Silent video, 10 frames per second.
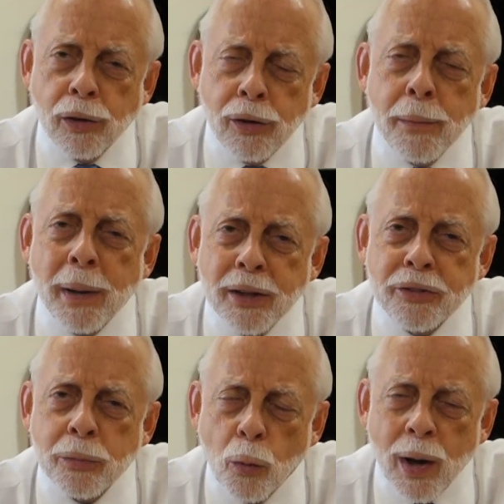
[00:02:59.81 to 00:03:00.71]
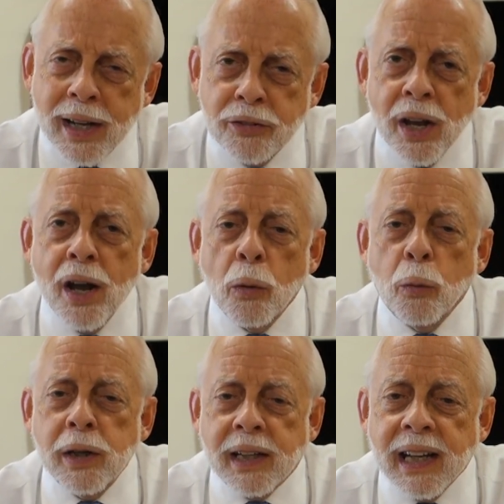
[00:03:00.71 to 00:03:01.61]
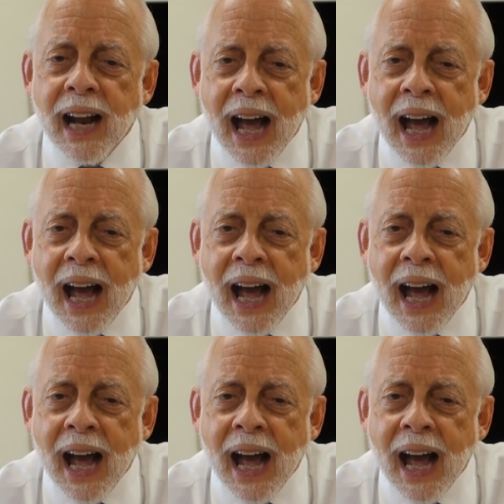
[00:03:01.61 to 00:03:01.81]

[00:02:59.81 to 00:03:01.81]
Learn about some ways where can